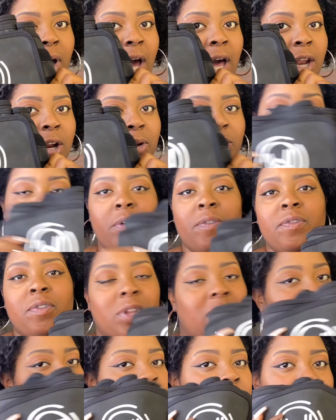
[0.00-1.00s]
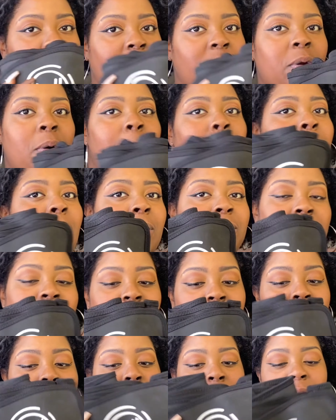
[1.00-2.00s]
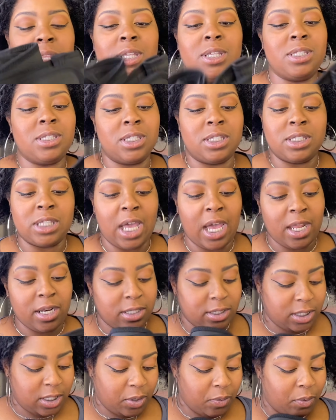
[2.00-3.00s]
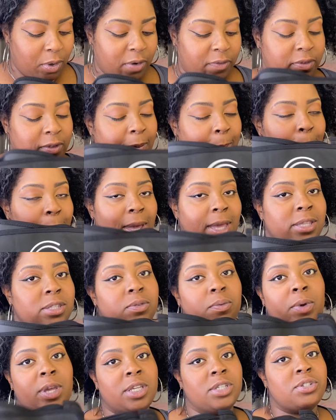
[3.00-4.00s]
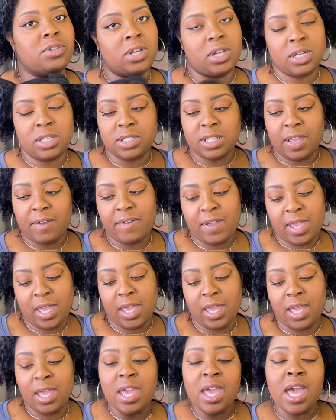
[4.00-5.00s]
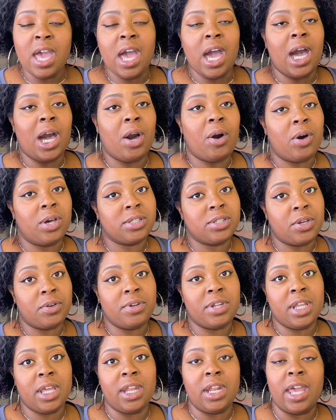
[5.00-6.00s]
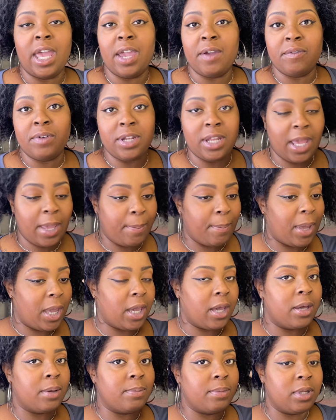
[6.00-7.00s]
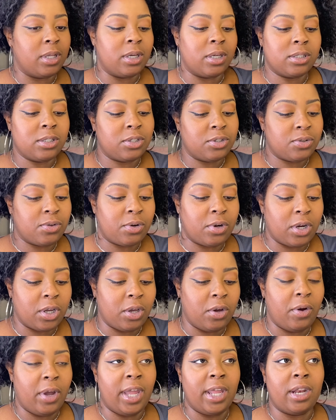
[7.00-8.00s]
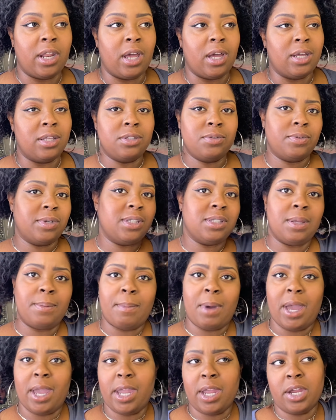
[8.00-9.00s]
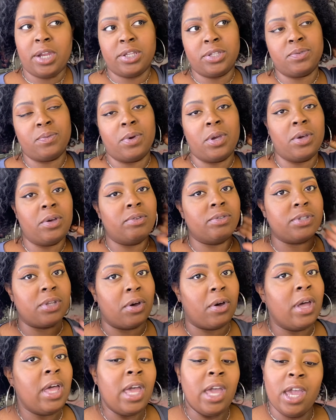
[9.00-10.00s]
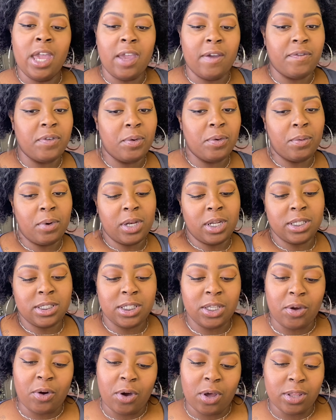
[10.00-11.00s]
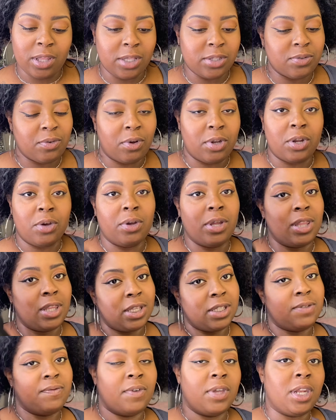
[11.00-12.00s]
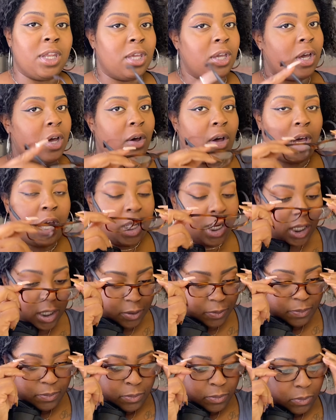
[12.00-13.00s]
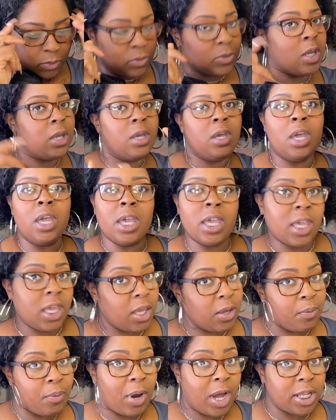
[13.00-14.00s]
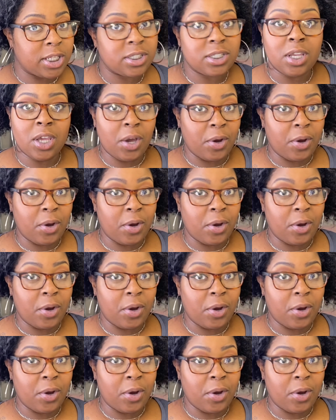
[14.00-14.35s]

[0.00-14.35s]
I don't know if a lot of y'all know about this, but this is honestly one of the best waist trainers I've had. I also did an everyday makeup look tutorial and I untwisted my hair as well. So if you want to see all that's going on in this video, honey, keep watching.